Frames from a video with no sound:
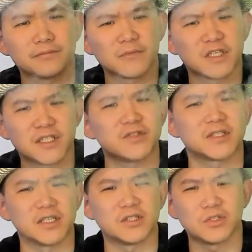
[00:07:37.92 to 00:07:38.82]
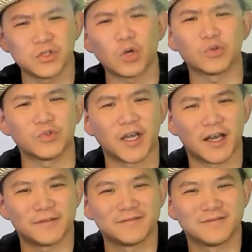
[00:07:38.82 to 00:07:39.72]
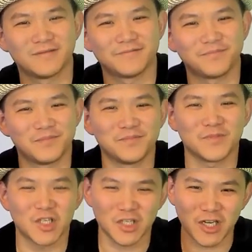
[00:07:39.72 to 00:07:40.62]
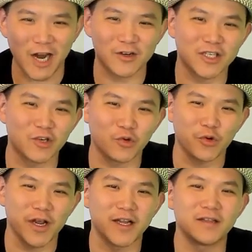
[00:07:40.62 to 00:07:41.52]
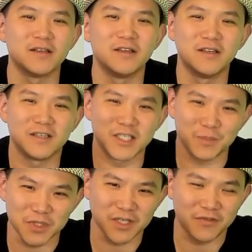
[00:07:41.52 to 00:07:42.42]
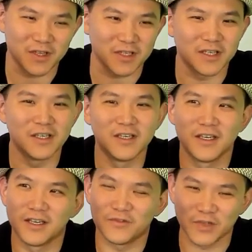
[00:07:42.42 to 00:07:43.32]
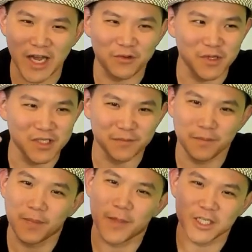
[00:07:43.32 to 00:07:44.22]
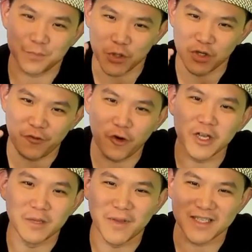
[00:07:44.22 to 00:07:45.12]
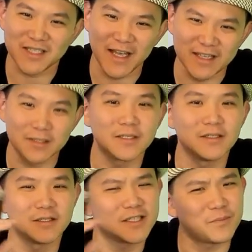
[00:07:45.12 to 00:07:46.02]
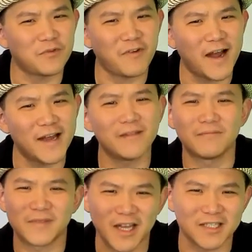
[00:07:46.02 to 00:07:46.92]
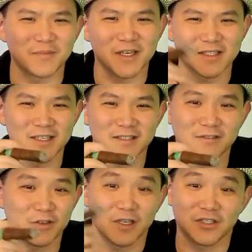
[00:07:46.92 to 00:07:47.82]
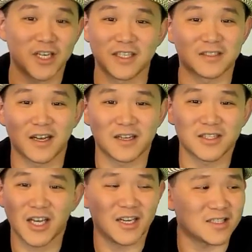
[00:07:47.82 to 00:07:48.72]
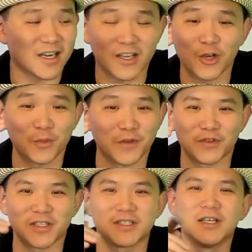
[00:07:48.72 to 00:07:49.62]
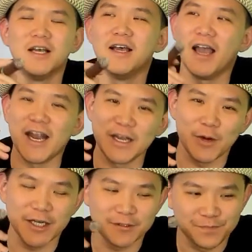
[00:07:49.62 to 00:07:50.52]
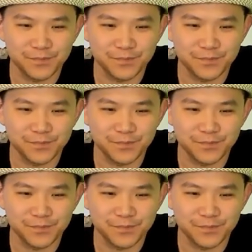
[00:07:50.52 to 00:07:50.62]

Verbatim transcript: Seriously, don't do that. Character created specifically for that reason. It's beautiful. It makes sense. Simplify it. Doesn't make sense. Well, Chinese gotta, China's gonna kill me for this. Anyway,